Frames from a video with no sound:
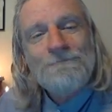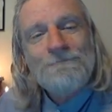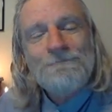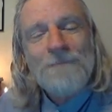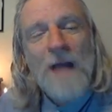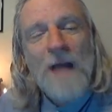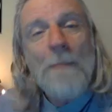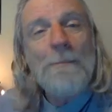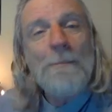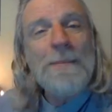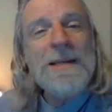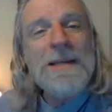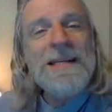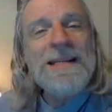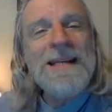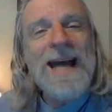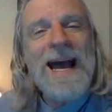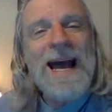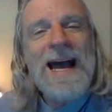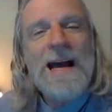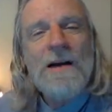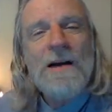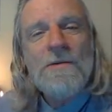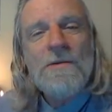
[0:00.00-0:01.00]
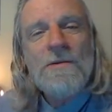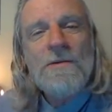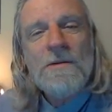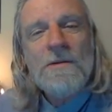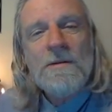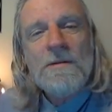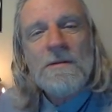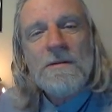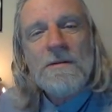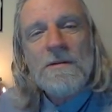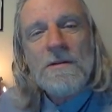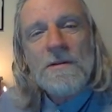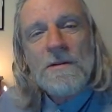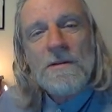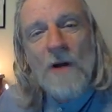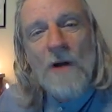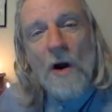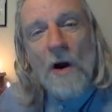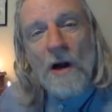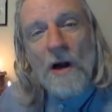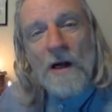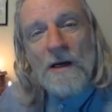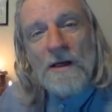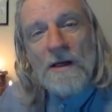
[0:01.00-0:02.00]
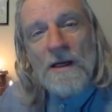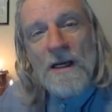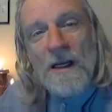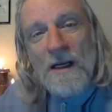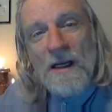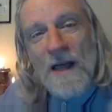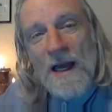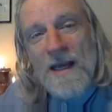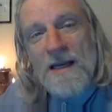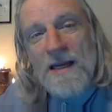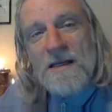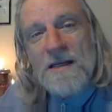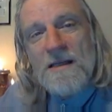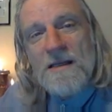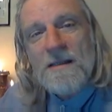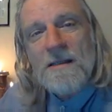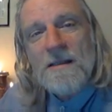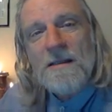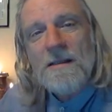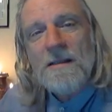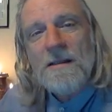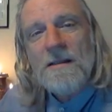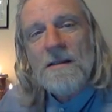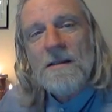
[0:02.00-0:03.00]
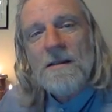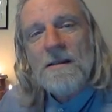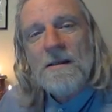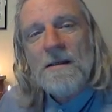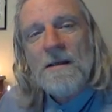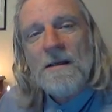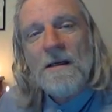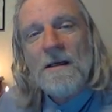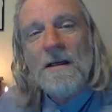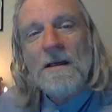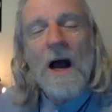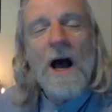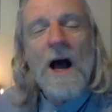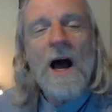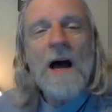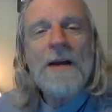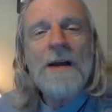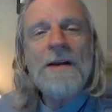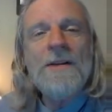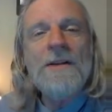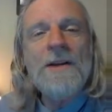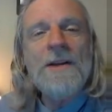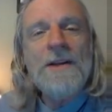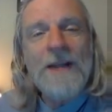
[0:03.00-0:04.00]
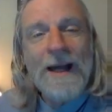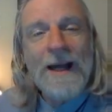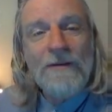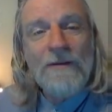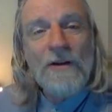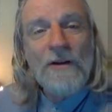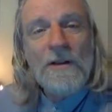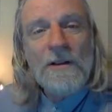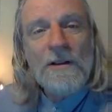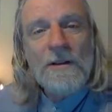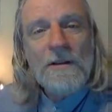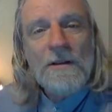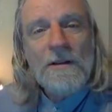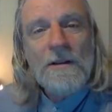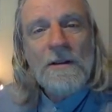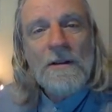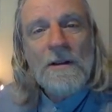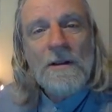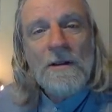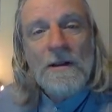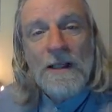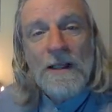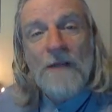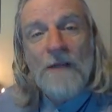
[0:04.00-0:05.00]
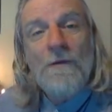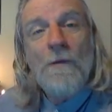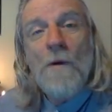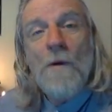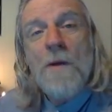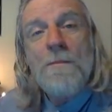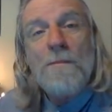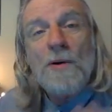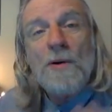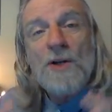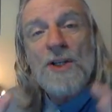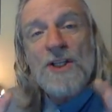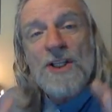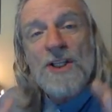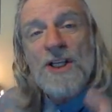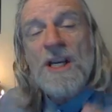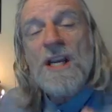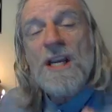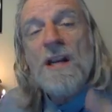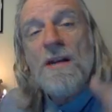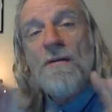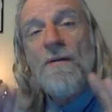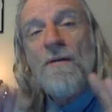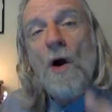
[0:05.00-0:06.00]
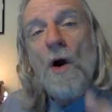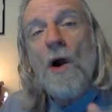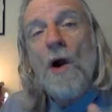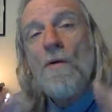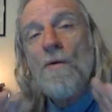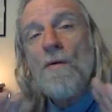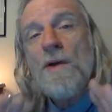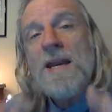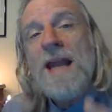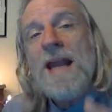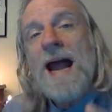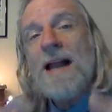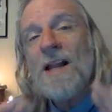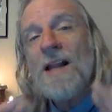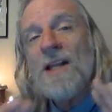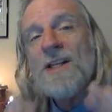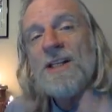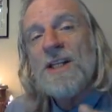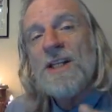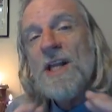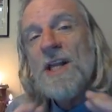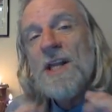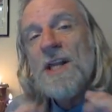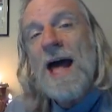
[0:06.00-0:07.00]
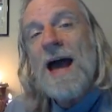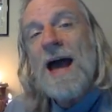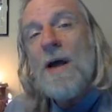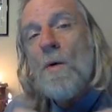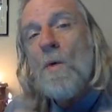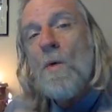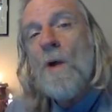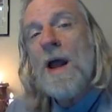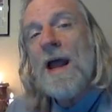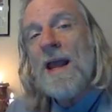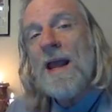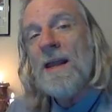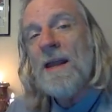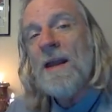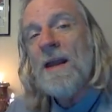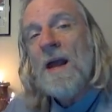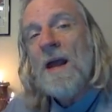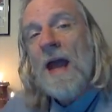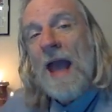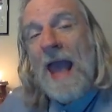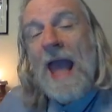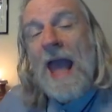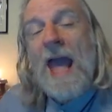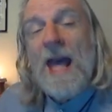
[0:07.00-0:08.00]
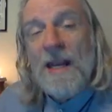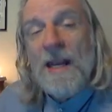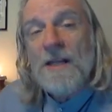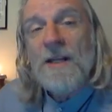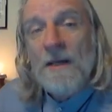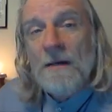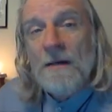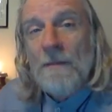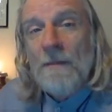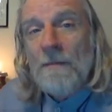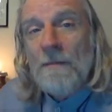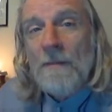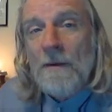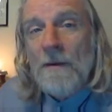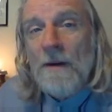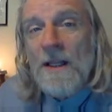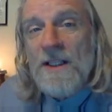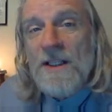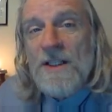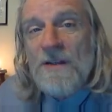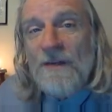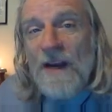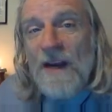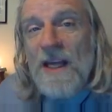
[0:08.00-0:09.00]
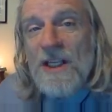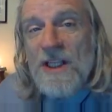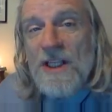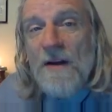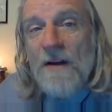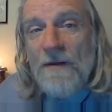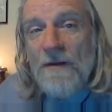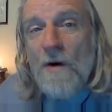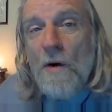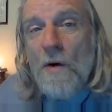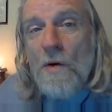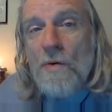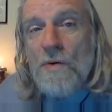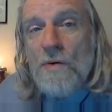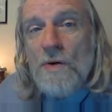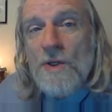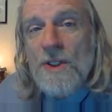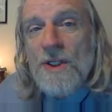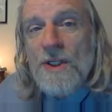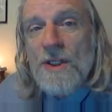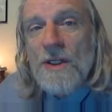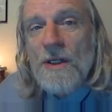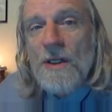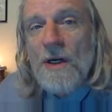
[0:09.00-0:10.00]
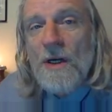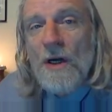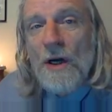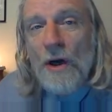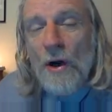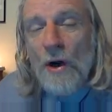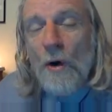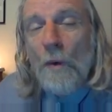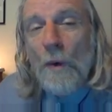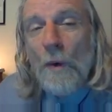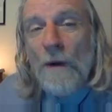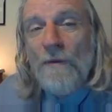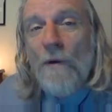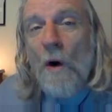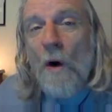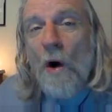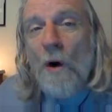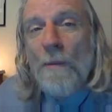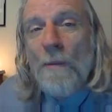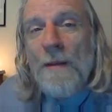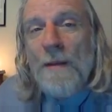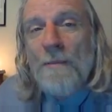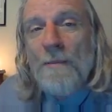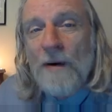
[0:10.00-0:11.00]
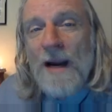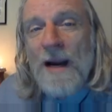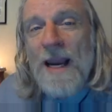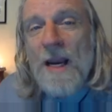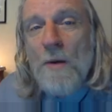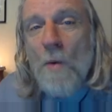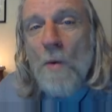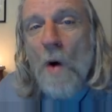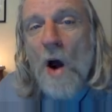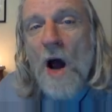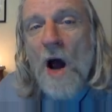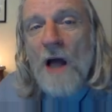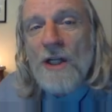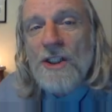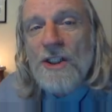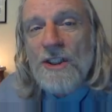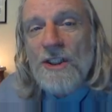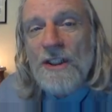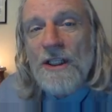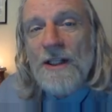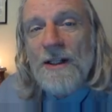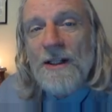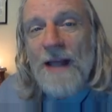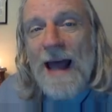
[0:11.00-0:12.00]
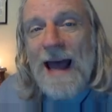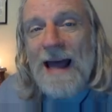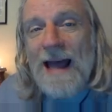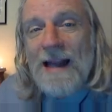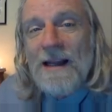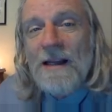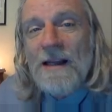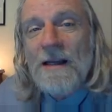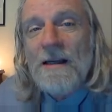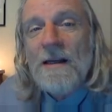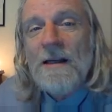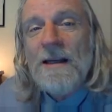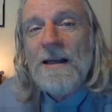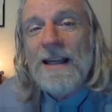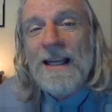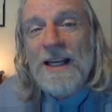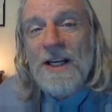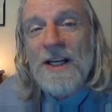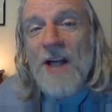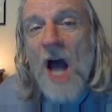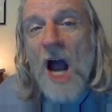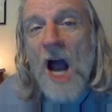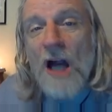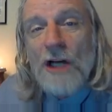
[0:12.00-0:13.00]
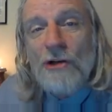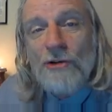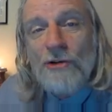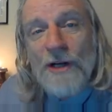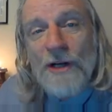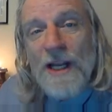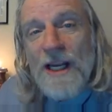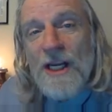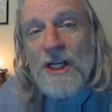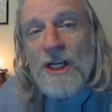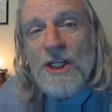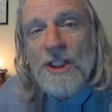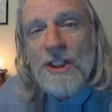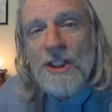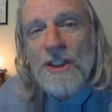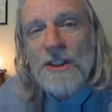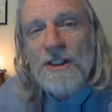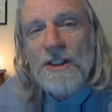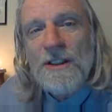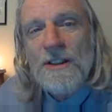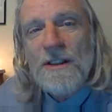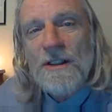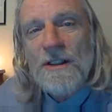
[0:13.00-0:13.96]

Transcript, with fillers: up and down, dark and light, God and the devil, if we perceive our reality that way, and let's face it, folks, we've all been brainwashed in that indoctrination.